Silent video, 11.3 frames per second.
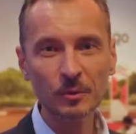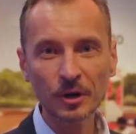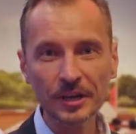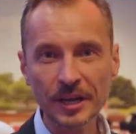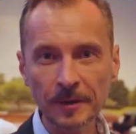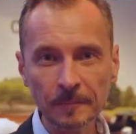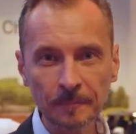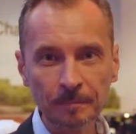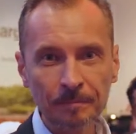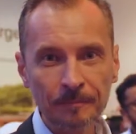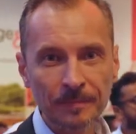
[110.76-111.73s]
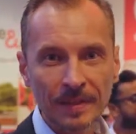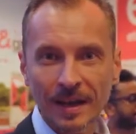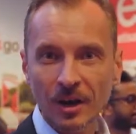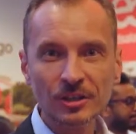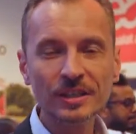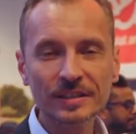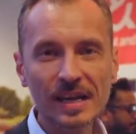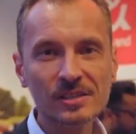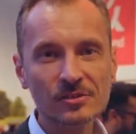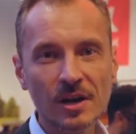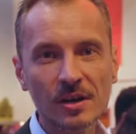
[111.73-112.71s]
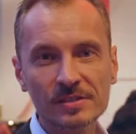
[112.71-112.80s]
working on the
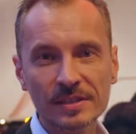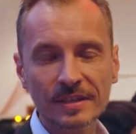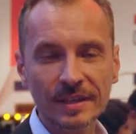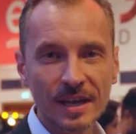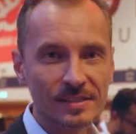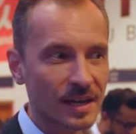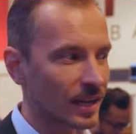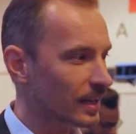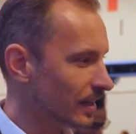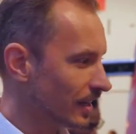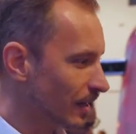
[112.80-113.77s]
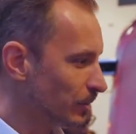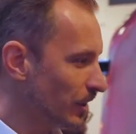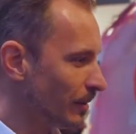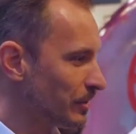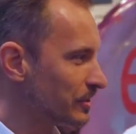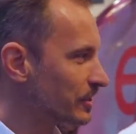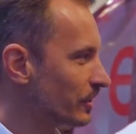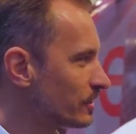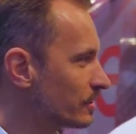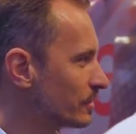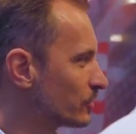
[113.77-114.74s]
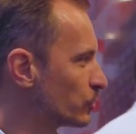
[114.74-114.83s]
test rounds in the Yas Island and Abu Dhabi. So
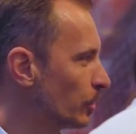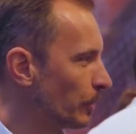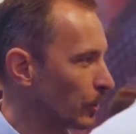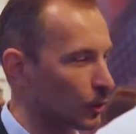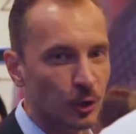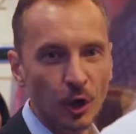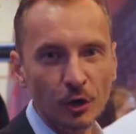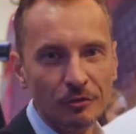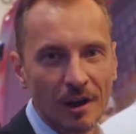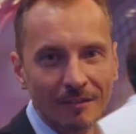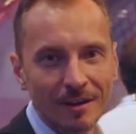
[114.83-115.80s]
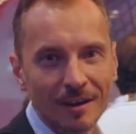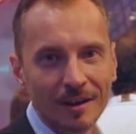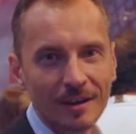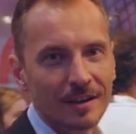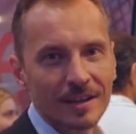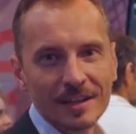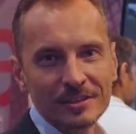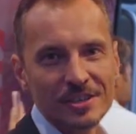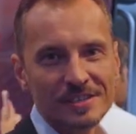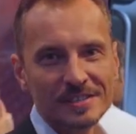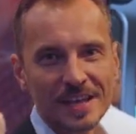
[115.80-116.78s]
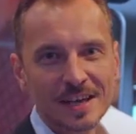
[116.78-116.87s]
it's super cool. No driver,
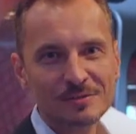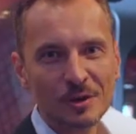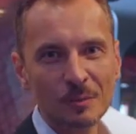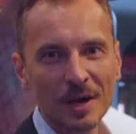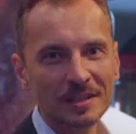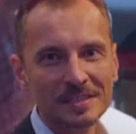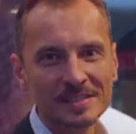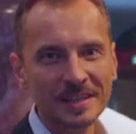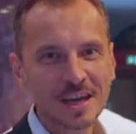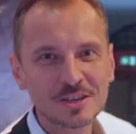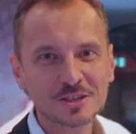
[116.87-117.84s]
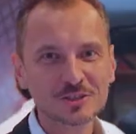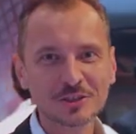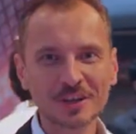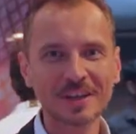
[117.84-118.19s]
just takes from one destination to